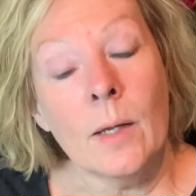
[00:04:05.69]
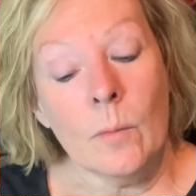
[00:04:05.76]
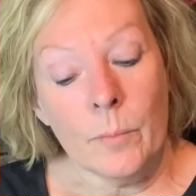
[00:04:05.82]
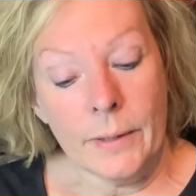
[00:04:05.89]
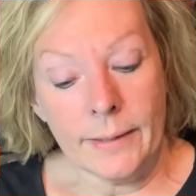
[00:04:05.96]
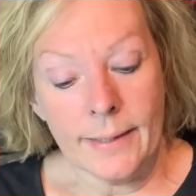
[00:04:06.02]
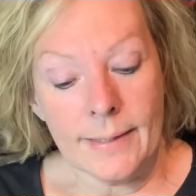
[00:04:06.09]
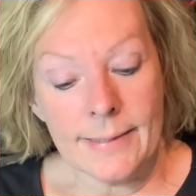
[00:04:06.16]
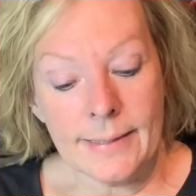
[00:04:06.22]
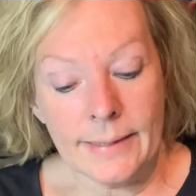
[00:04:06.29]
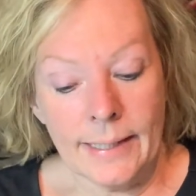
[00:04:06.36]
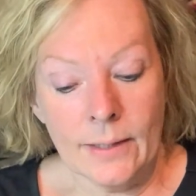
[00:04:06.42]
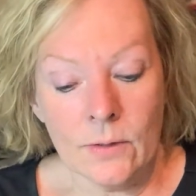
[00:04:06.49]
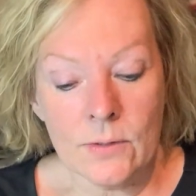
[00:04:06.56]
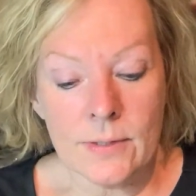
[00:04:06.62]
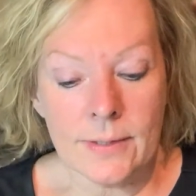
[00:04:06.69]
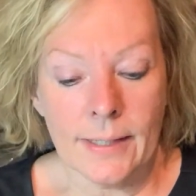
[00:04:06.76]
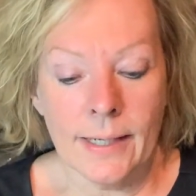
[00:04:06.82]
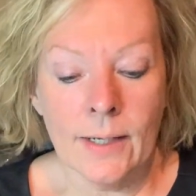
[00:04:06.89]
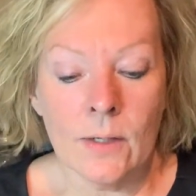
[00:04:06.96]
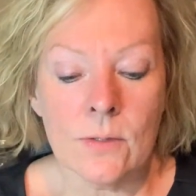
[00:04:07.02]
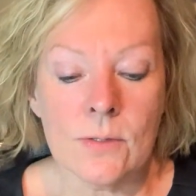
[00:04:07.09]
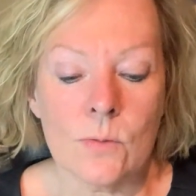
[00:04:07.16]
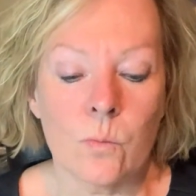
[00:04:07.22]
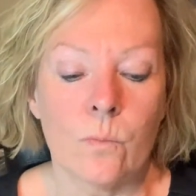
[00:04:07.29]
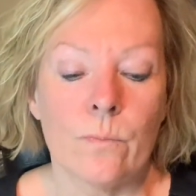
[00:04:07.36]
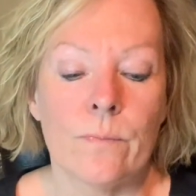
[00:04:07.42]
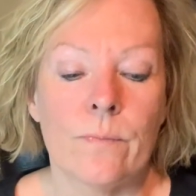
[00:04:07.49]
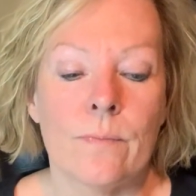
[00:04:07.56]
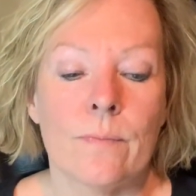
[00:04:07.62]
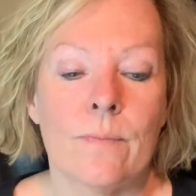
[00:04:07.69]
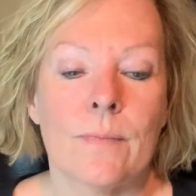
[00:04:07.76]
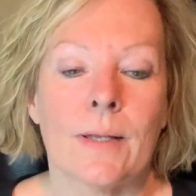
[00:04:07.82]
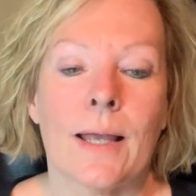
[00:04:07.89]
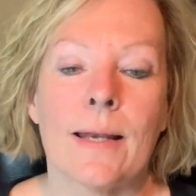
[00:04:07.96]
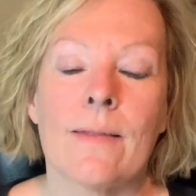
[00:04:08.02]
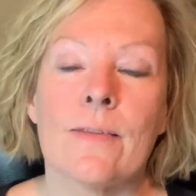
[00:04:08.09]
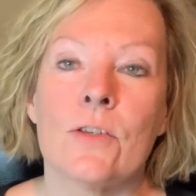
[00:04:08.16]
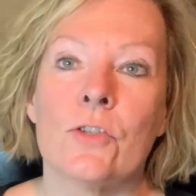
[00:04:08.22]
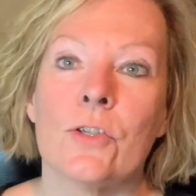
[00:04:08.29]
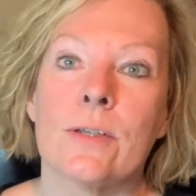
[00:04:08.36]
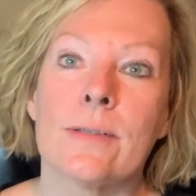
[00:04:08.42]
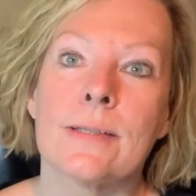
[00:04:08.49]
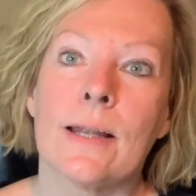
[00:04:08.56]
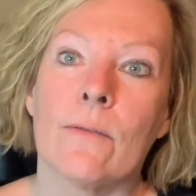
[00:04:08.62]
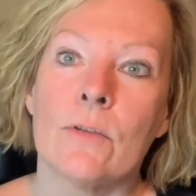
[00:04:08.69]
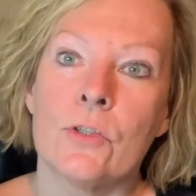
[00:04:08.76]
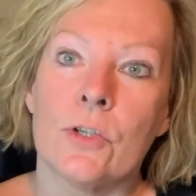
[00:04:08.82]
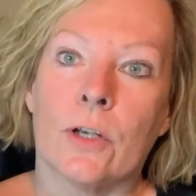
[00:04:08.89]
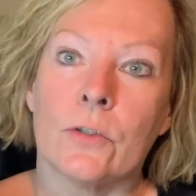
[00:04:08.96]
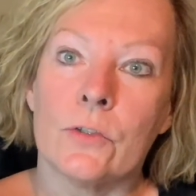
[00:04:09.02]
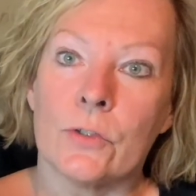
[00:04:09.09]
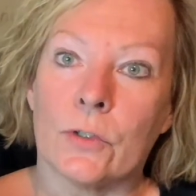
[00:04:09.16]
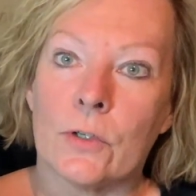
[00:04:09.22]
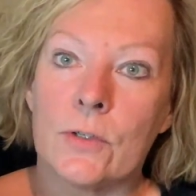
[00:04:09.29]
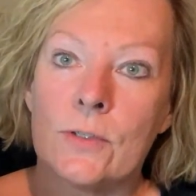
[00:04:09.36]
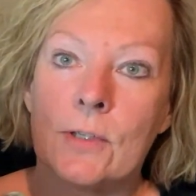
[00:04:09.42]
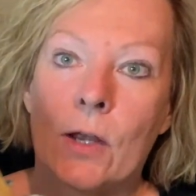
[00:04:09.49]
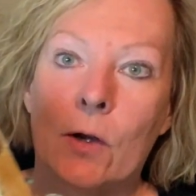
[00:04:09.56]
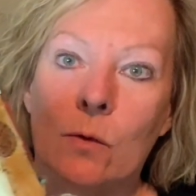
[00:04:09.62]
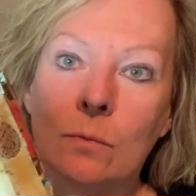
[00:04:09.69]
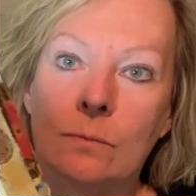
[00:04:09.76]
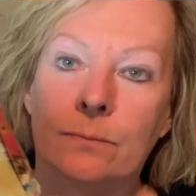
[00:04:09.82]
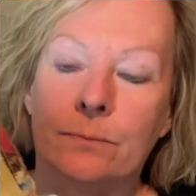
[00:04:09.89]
because here's kind of the gist of a junk journal. So